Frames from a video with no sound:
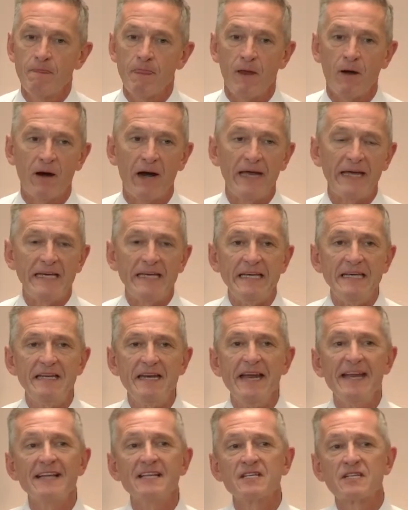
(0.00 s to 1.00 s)
all right, He
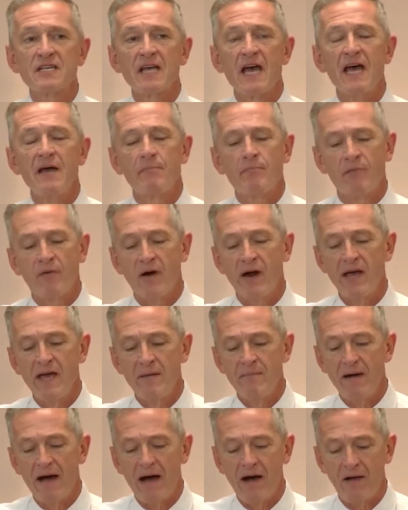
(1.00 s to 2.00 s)
didn't say pray
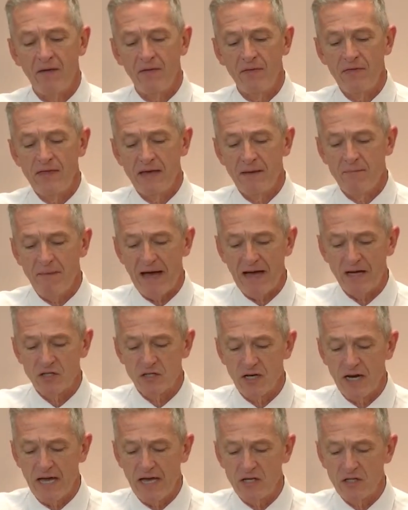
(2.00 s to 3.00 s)
about the
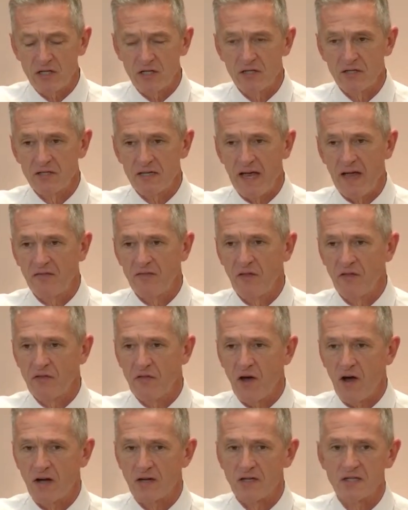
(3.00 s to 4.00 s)
imaginations and the
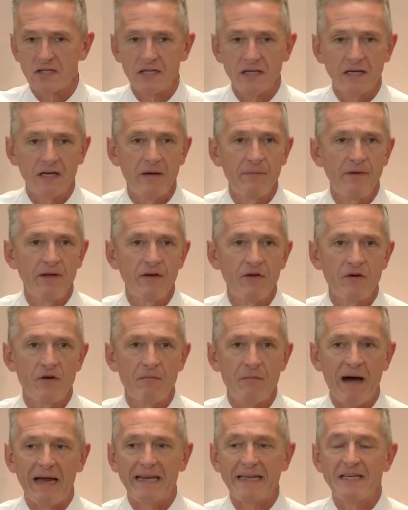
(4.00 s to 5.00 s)
thoughts that come into your
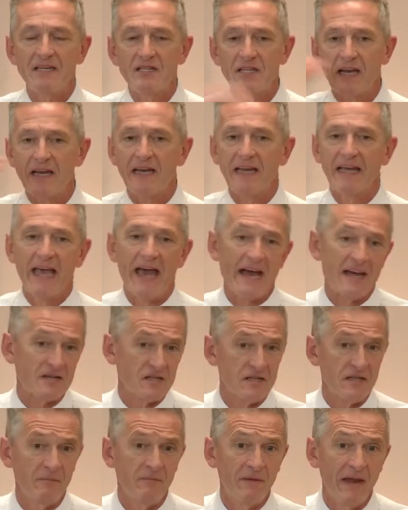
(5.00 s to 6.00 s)
mind. He said to
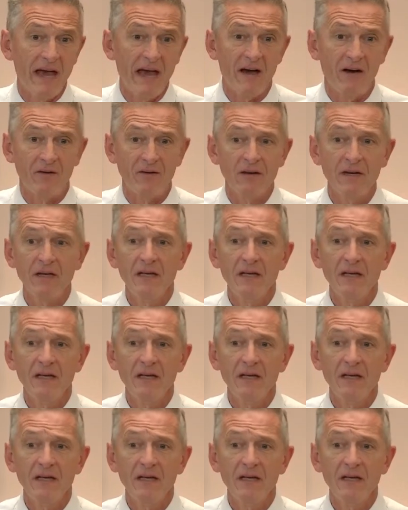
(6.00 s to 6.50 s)
cast them down.